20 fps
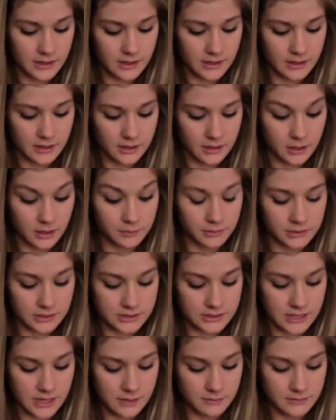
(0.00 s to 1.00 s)
a couple of
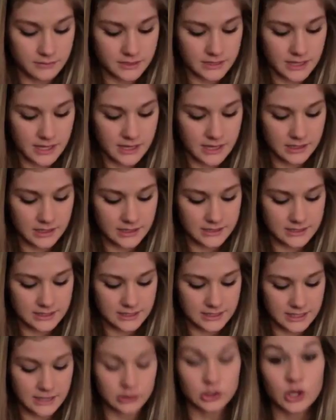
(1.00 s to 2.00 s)
times, and
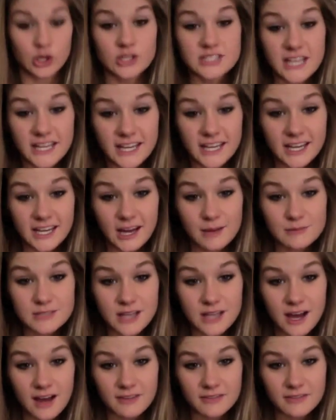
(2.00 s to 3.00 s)
it looks like it comes
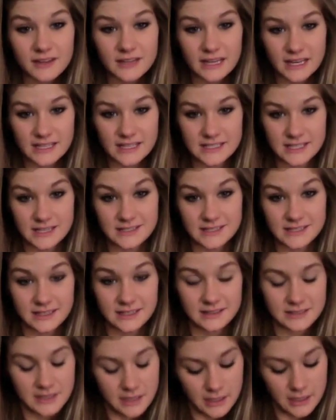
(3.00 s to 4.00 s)
off and then it
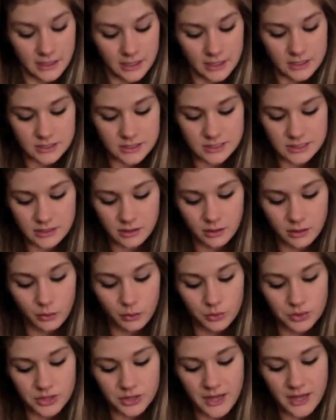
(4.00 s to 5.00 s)
doesn't.
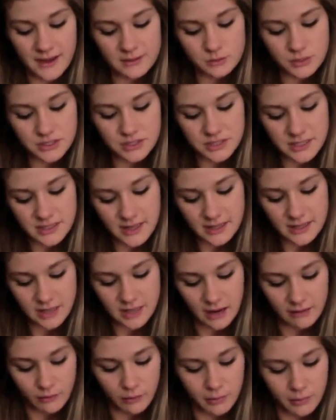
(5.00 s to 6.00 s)
So that's one thing that's
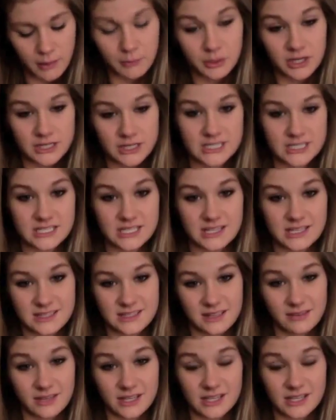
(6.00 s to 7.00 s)
kind of a bummer, is it does
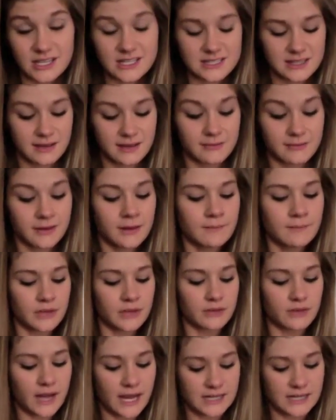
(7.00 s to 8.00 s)
leave adhesive. If
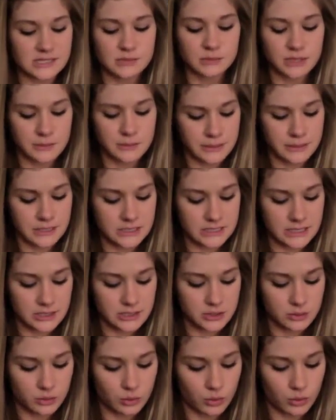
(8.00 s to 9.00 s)
I had some lemon
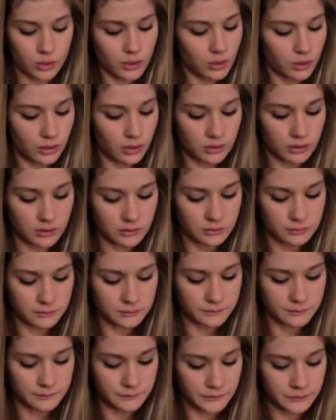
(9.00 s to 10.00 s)
essential oil,
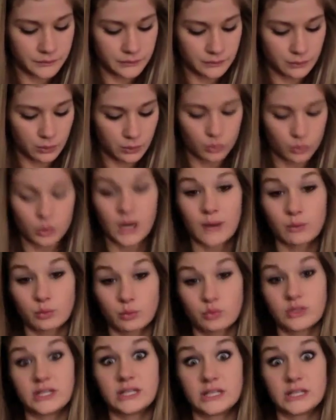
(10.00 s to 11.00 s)
or I
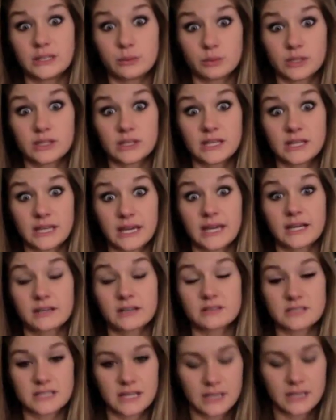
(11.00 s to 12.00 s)
really, really
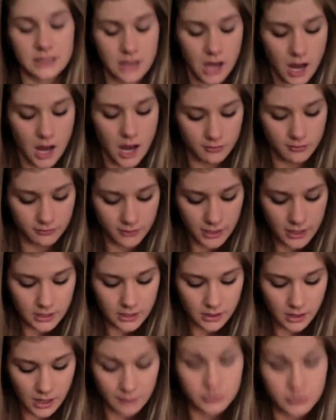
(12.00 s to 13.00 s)
cared to get it off,
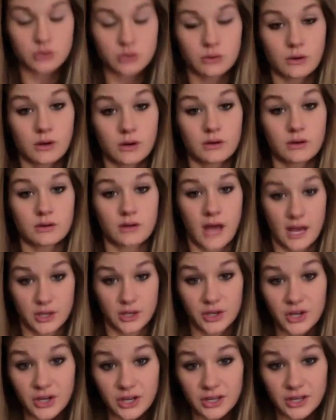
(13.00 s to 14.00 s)
I'm sure I
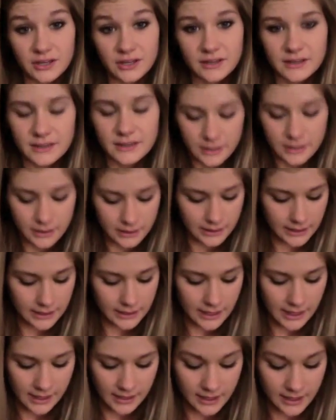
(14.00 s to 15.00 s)
could.
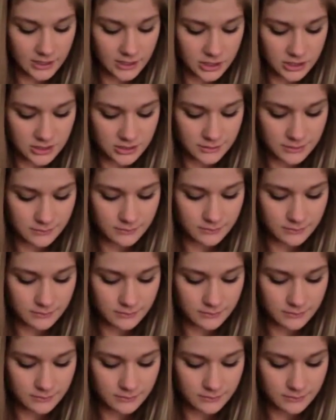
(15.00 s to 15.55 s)
I just